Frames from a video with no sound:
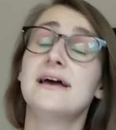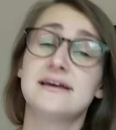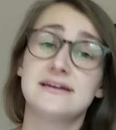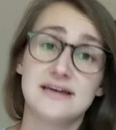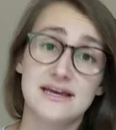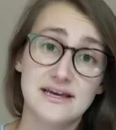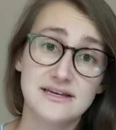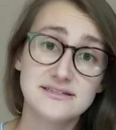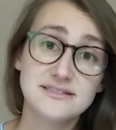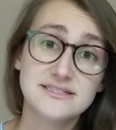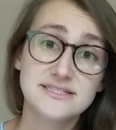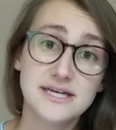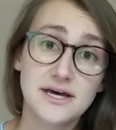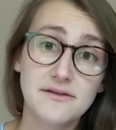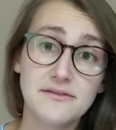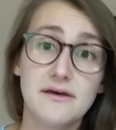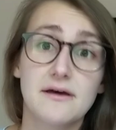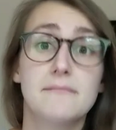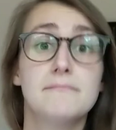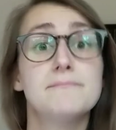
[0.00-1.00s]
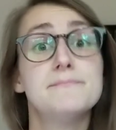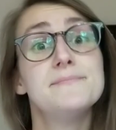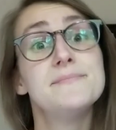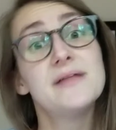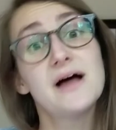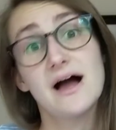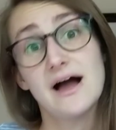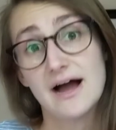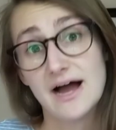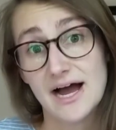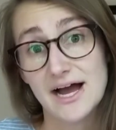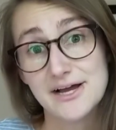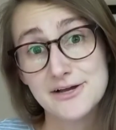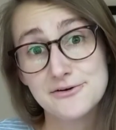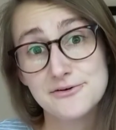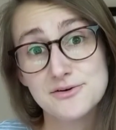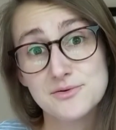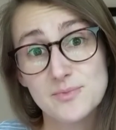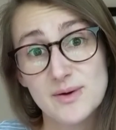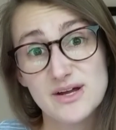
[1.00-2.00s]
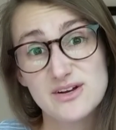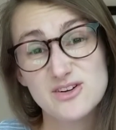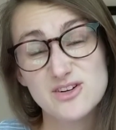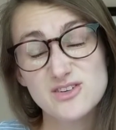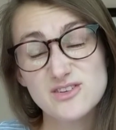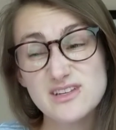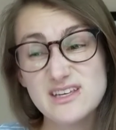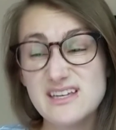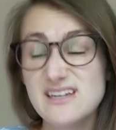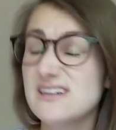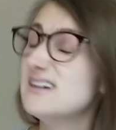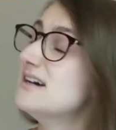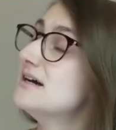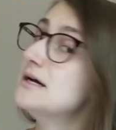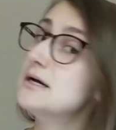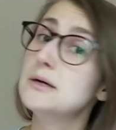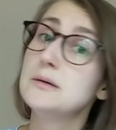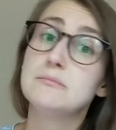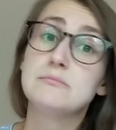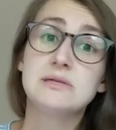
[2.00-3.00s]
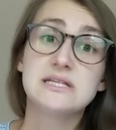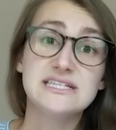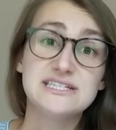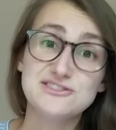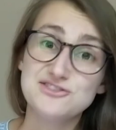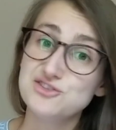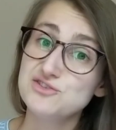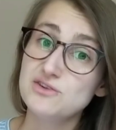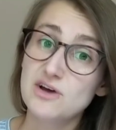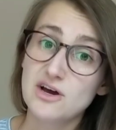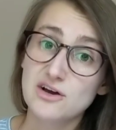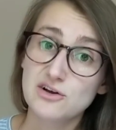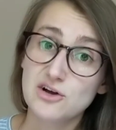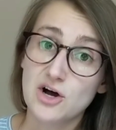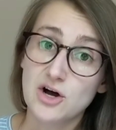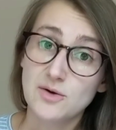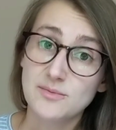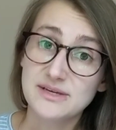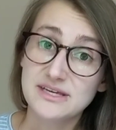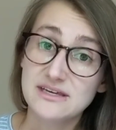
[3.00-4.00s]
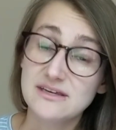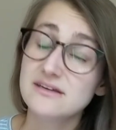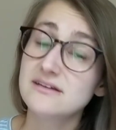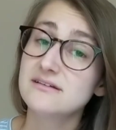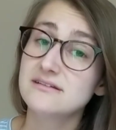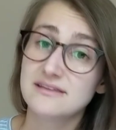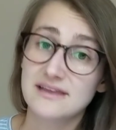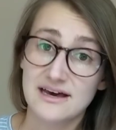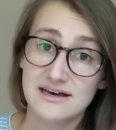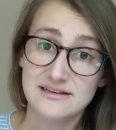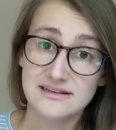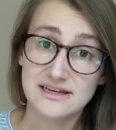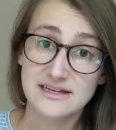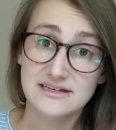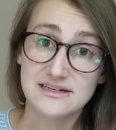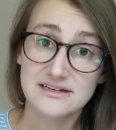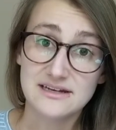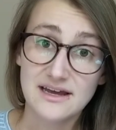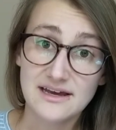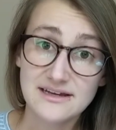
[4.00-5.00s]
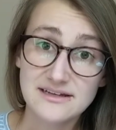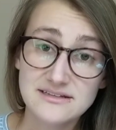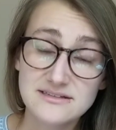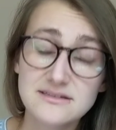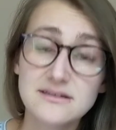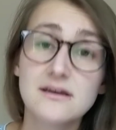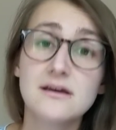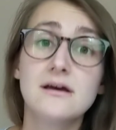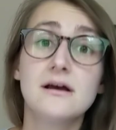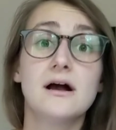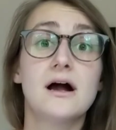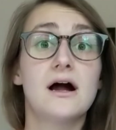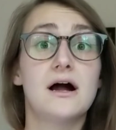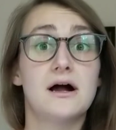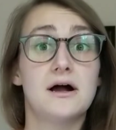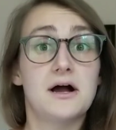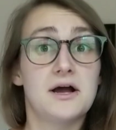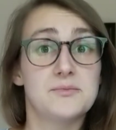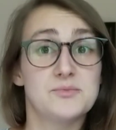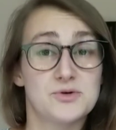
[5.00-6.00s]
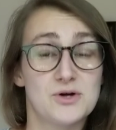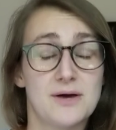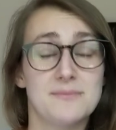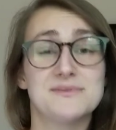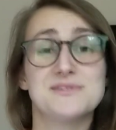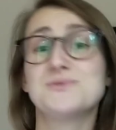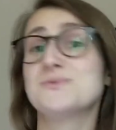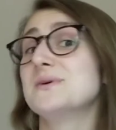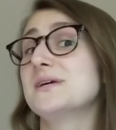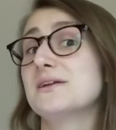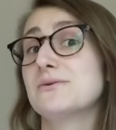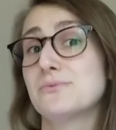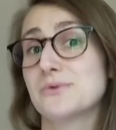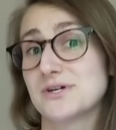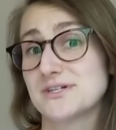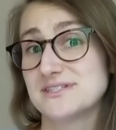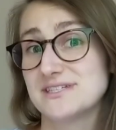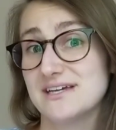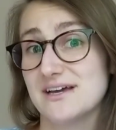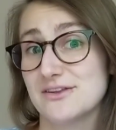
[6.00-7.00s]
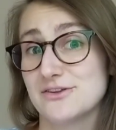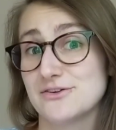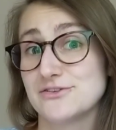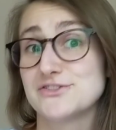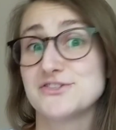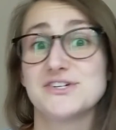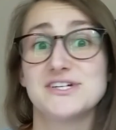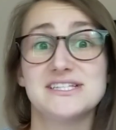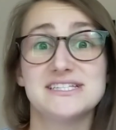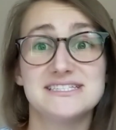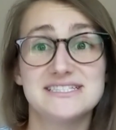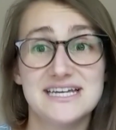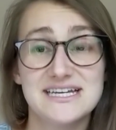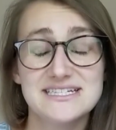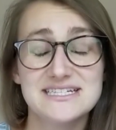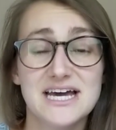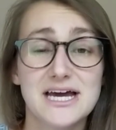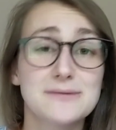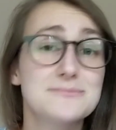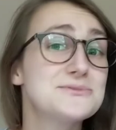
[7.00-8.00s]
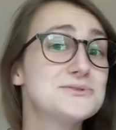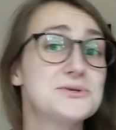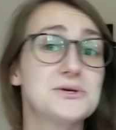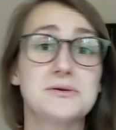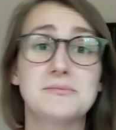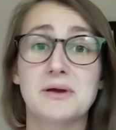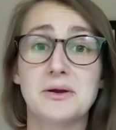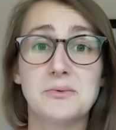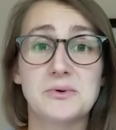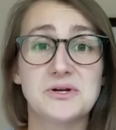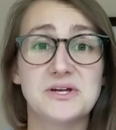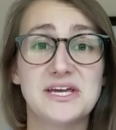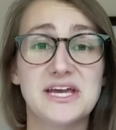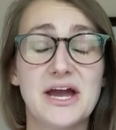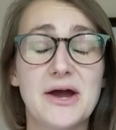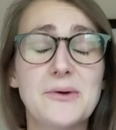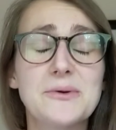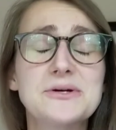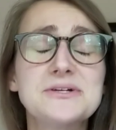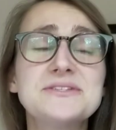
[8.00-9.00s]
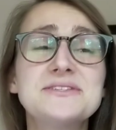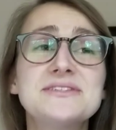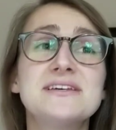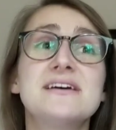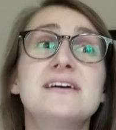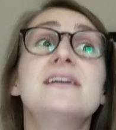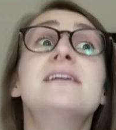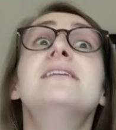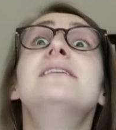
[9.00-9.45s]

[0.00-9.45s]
and I had to tell them, I go to bed early, please do not call me that late at night. I promise we can work together during the daytime, during my working hours.